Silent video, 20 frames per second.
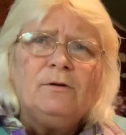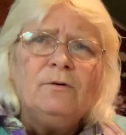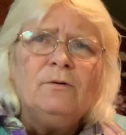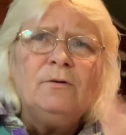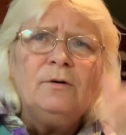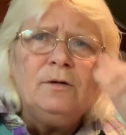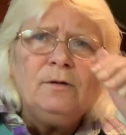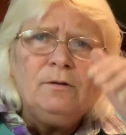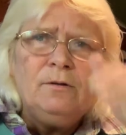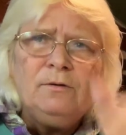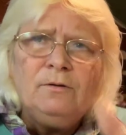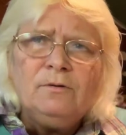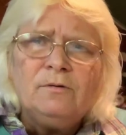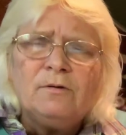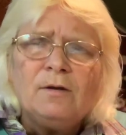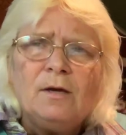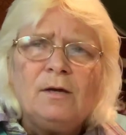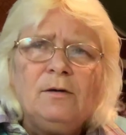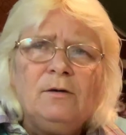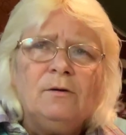do it, you
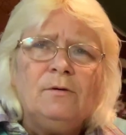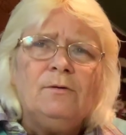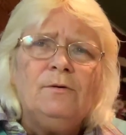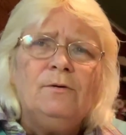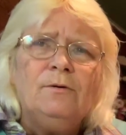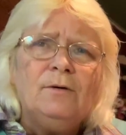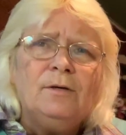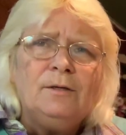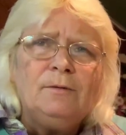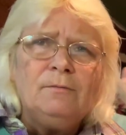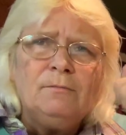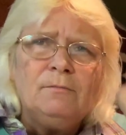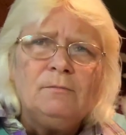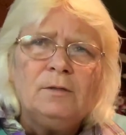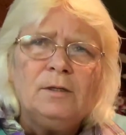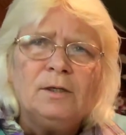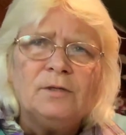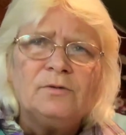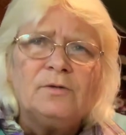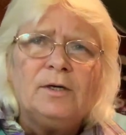say you'll do it,
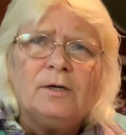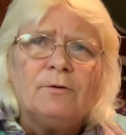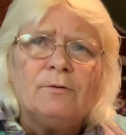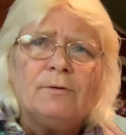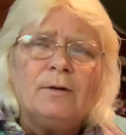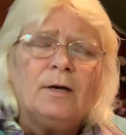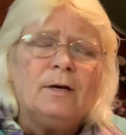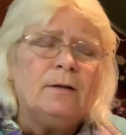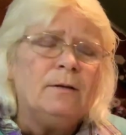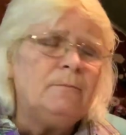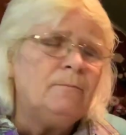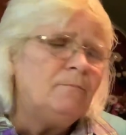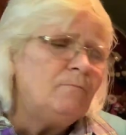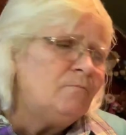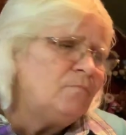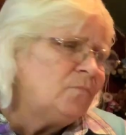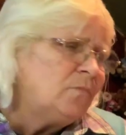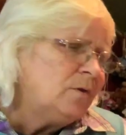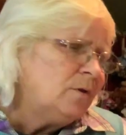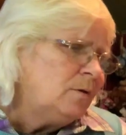let's get her done.
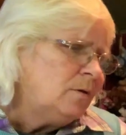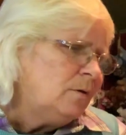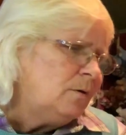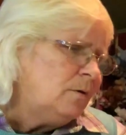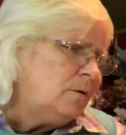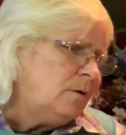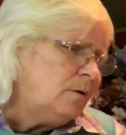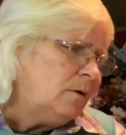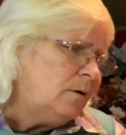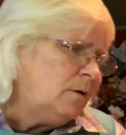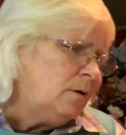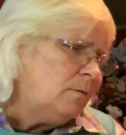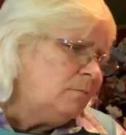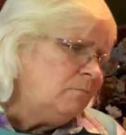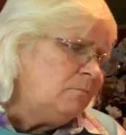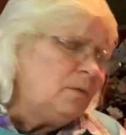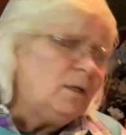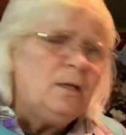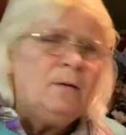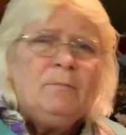
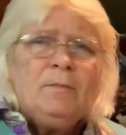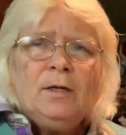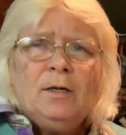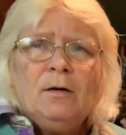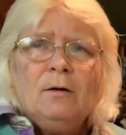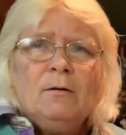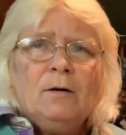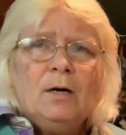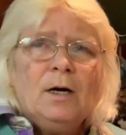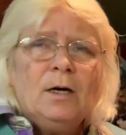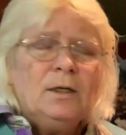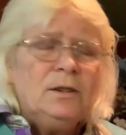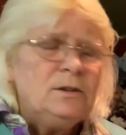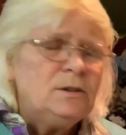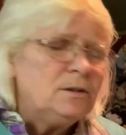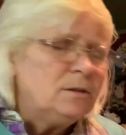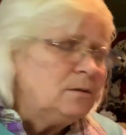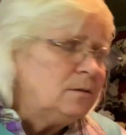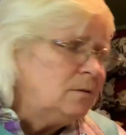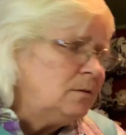Let me know,
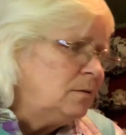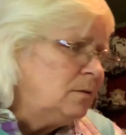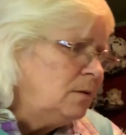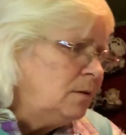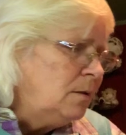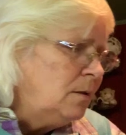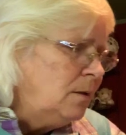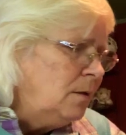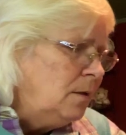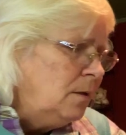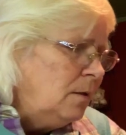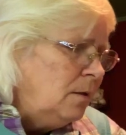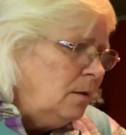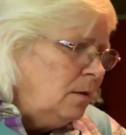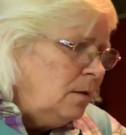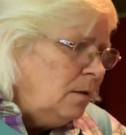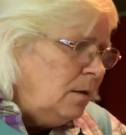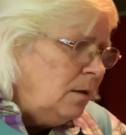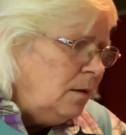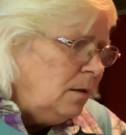guys.
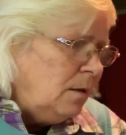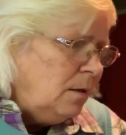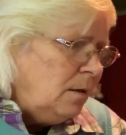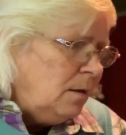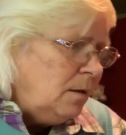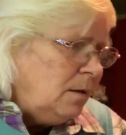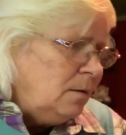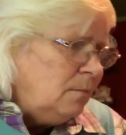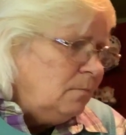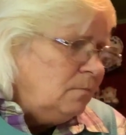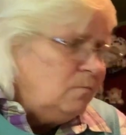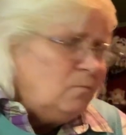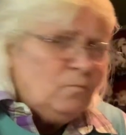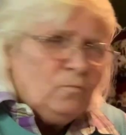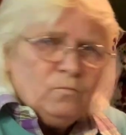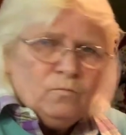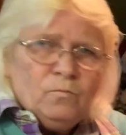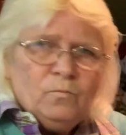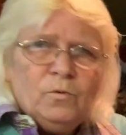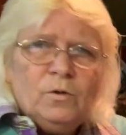
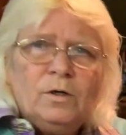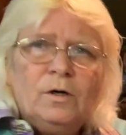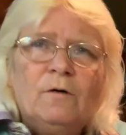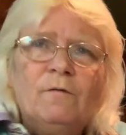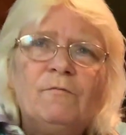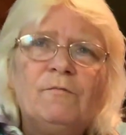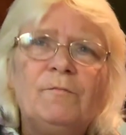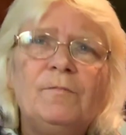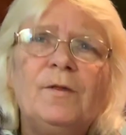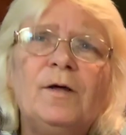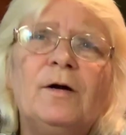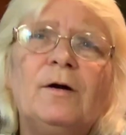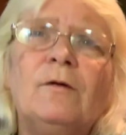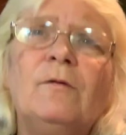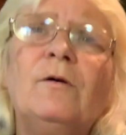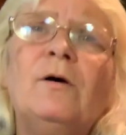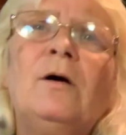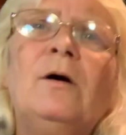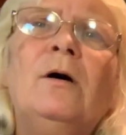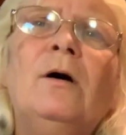We'll go from there.
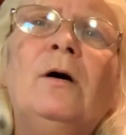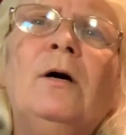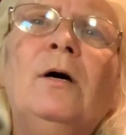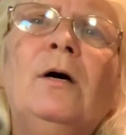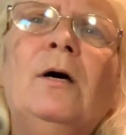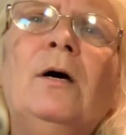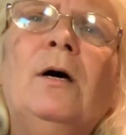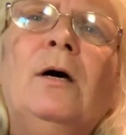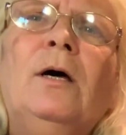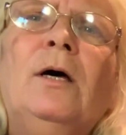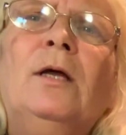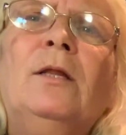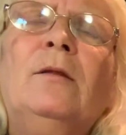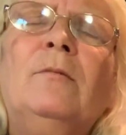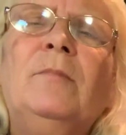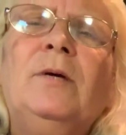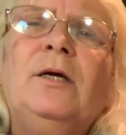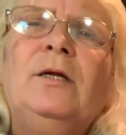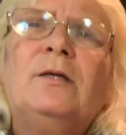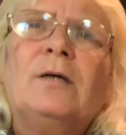In the
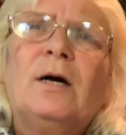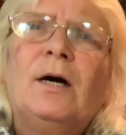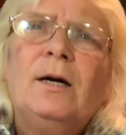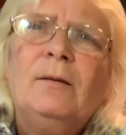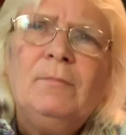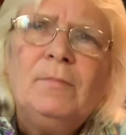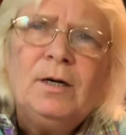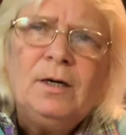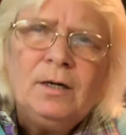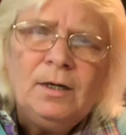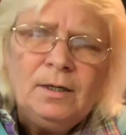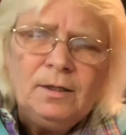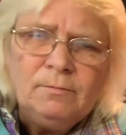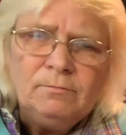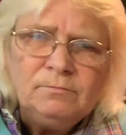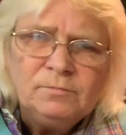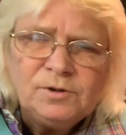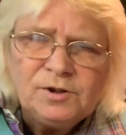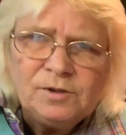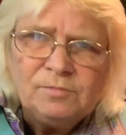
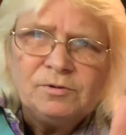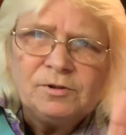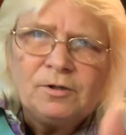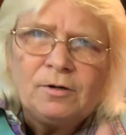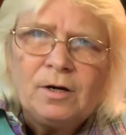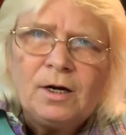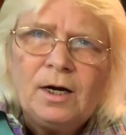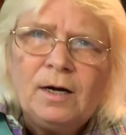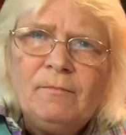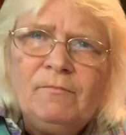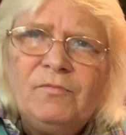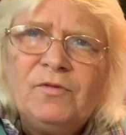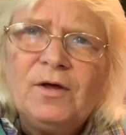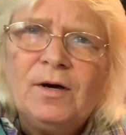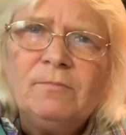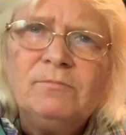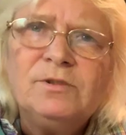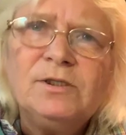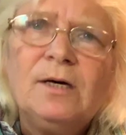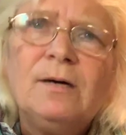meantime, subscribe,
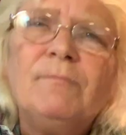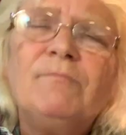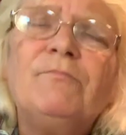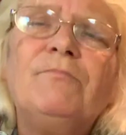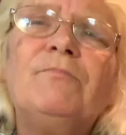thumbs up,